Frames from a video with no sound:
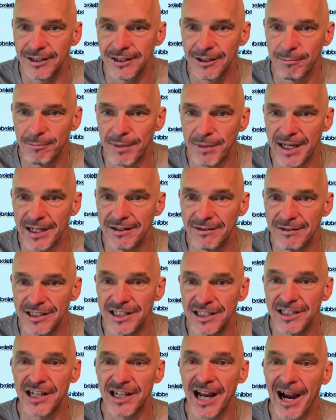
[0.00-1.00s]
a big
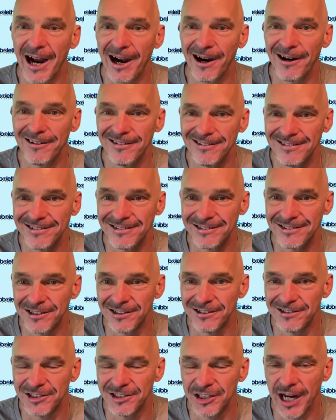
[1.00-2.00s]
desire
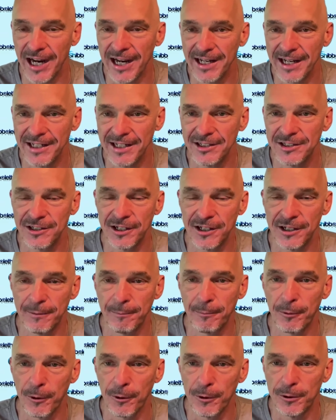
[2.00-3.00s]
to change, to
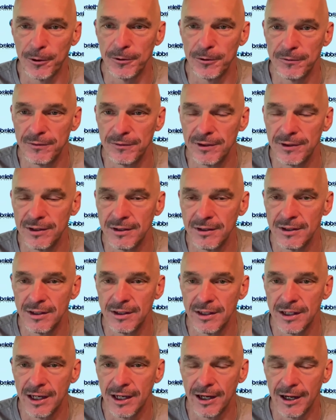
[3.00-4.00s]
improve
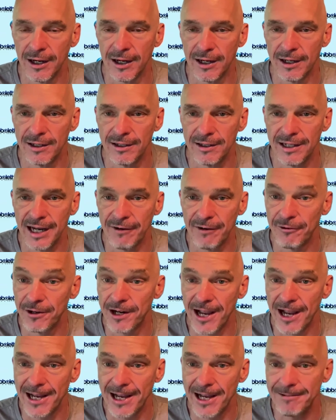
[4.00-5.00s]
uh, every
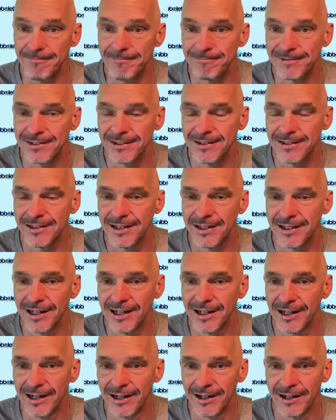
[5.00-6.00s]
day.
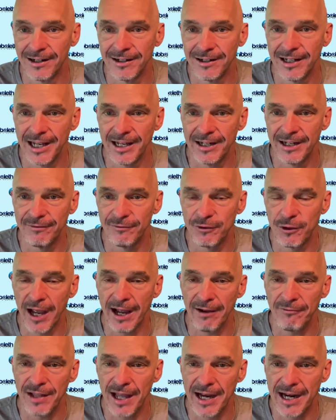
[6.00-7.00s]
Um, and if you
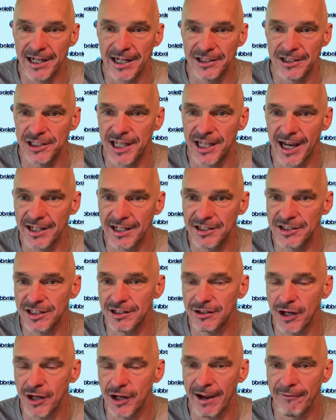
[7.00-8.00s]
have that
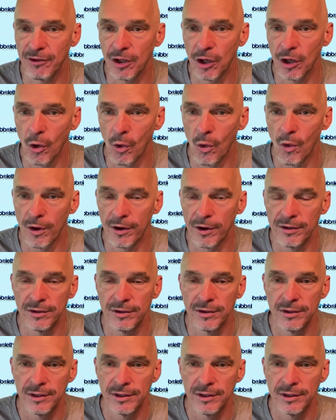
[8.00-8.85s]
education, you have the Lord,